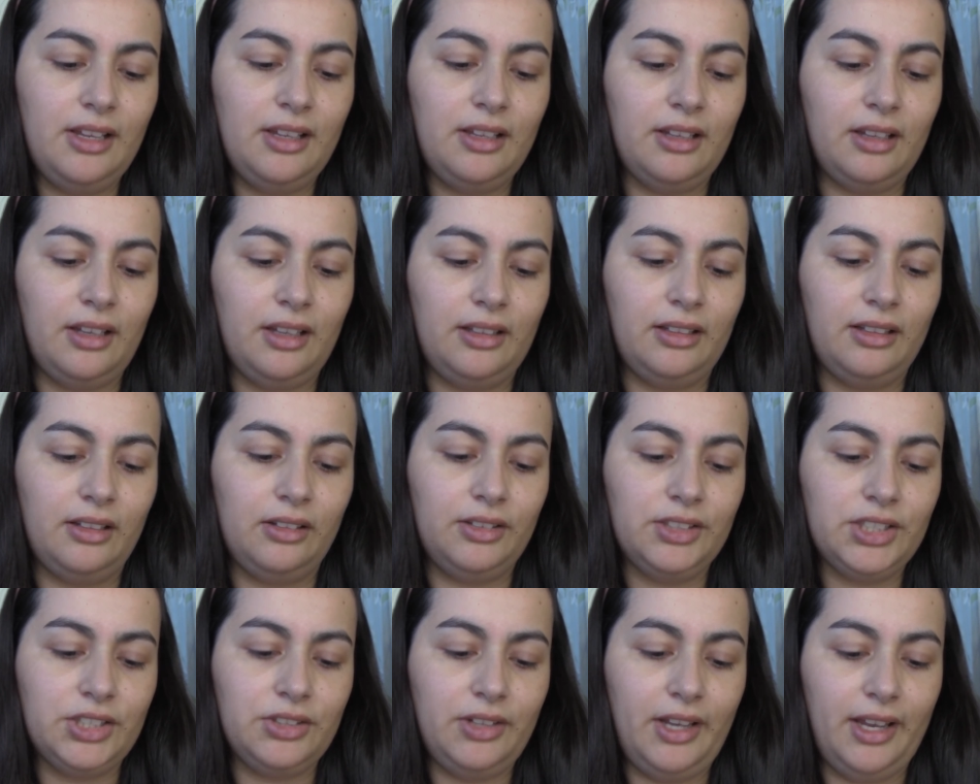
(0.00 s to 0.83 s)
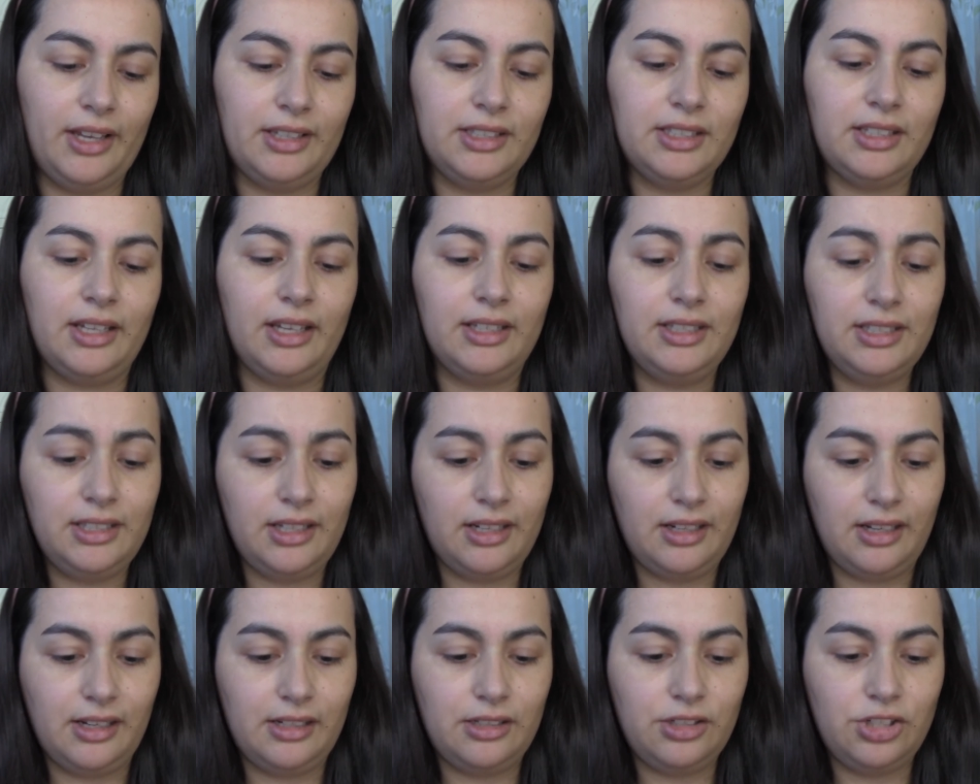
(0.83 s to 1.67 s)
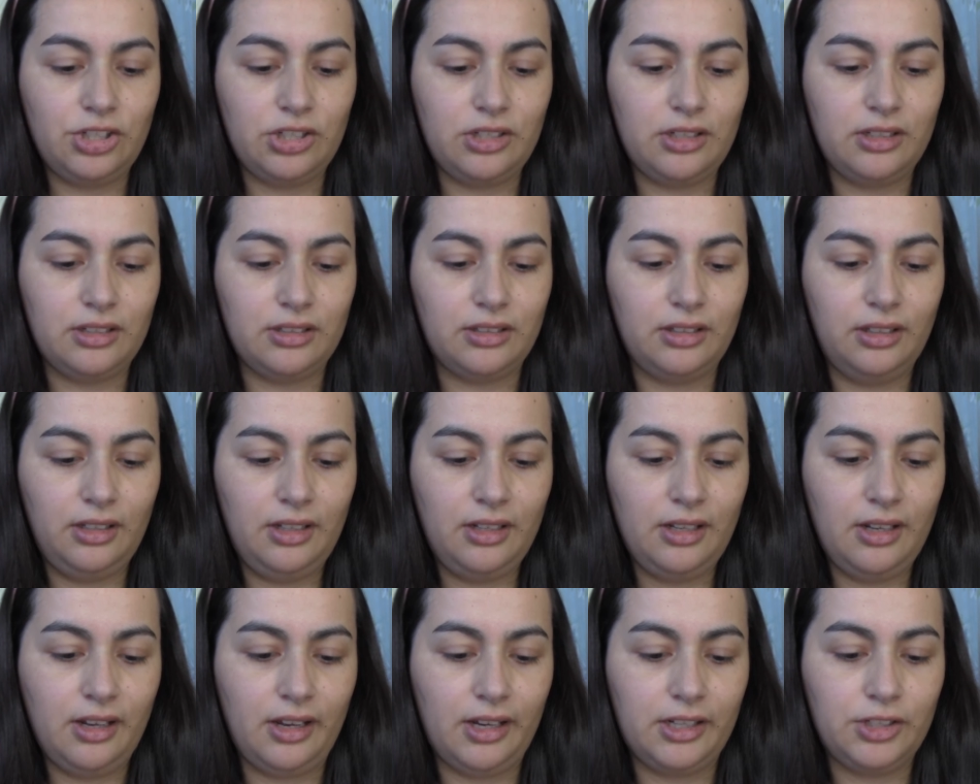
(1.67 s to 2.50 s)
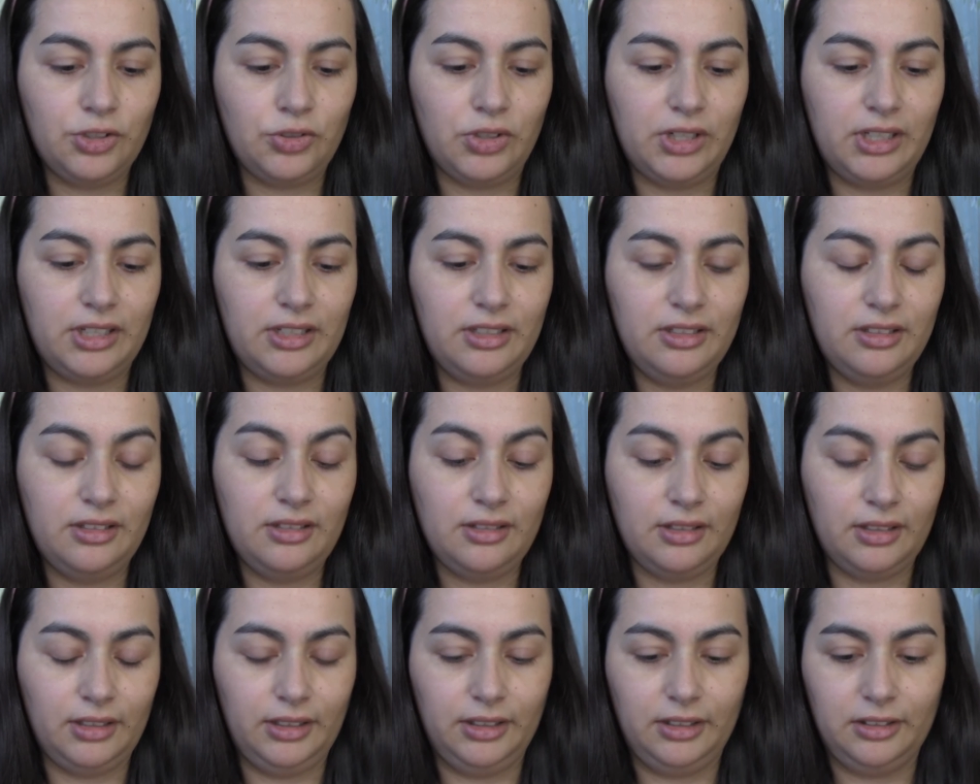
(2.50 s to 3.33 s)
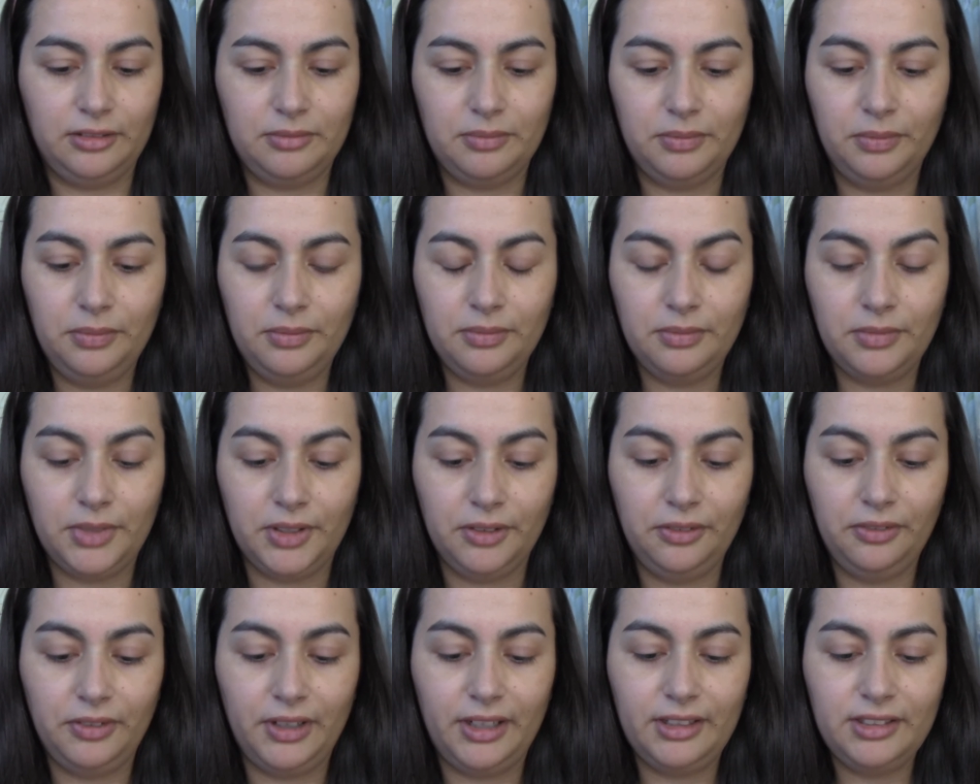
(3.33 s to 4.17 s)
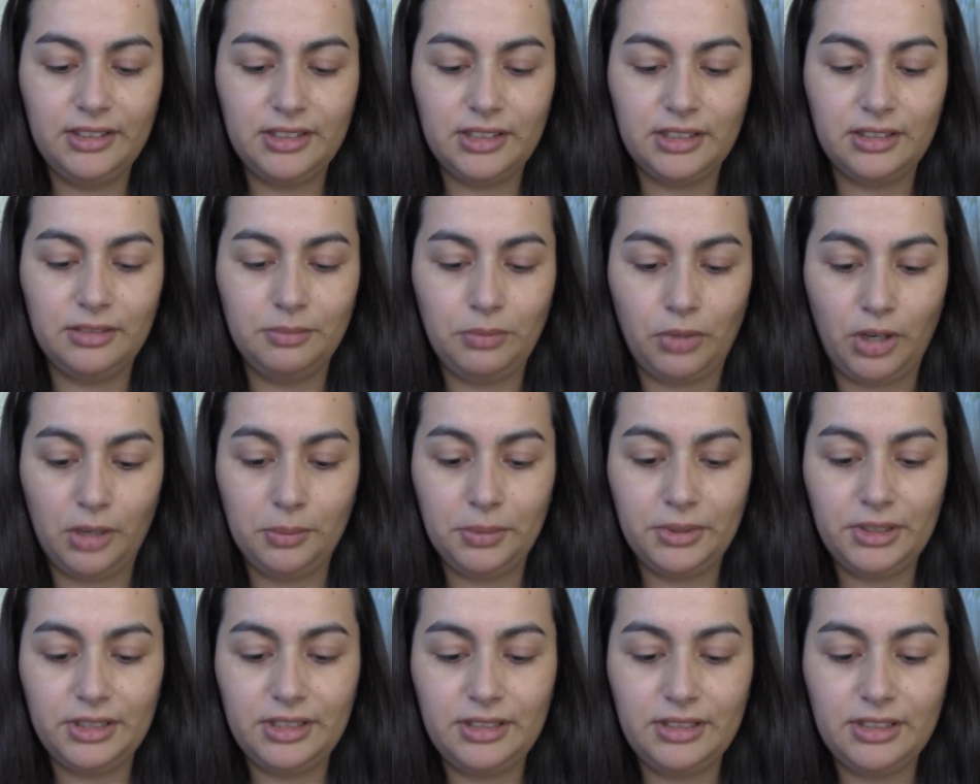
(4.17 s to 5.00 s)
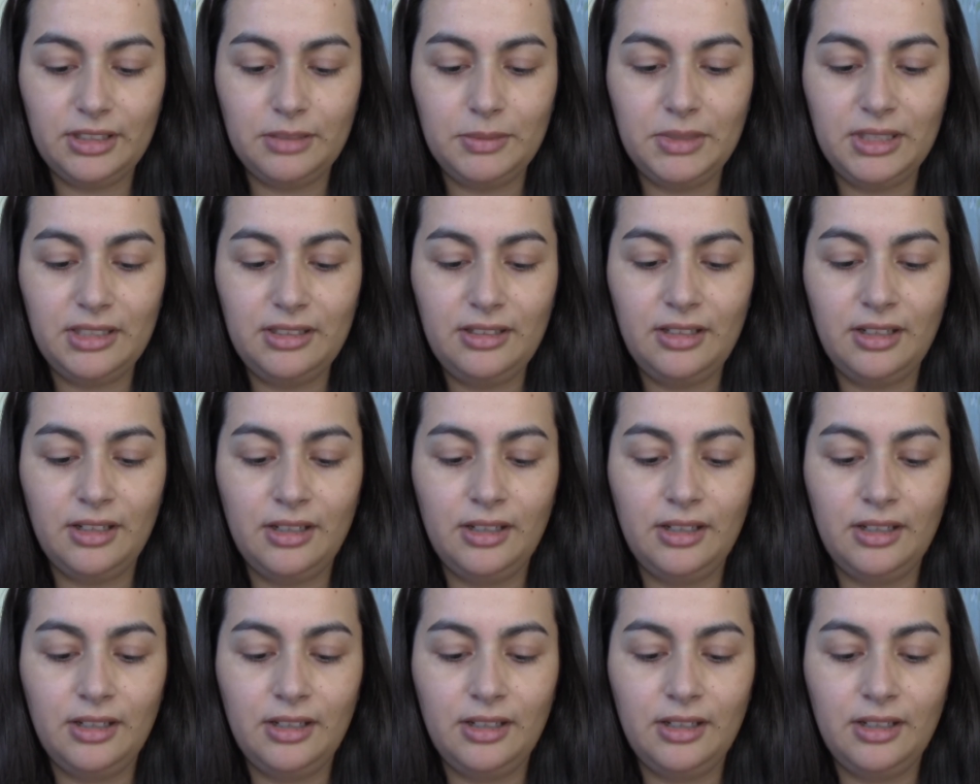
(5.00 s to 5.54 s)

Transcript: and it also has anti-aging and hydrating um, effects, properties I mean.